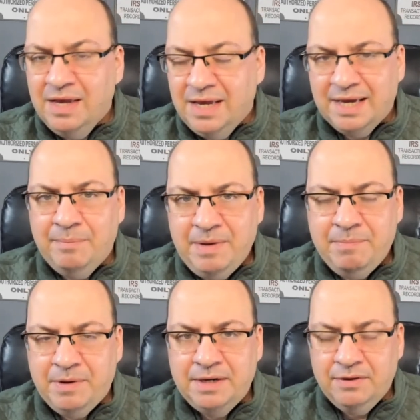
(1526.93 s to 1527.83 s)
and got beat
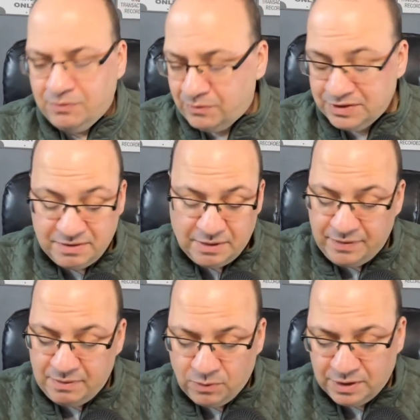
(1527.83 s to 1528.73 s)
by another horse in there
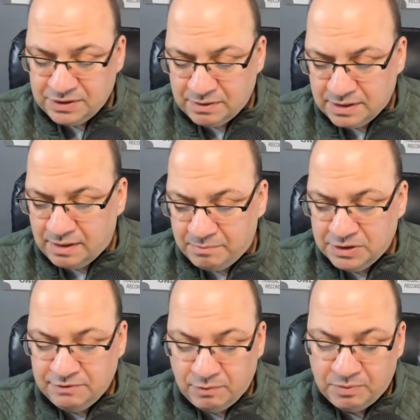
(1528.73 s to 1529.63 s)
that wasn't uh,
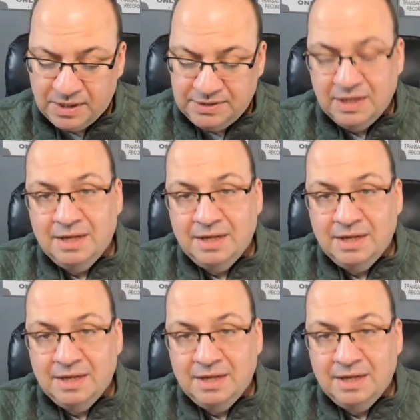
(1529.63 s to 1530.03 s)
much of a price.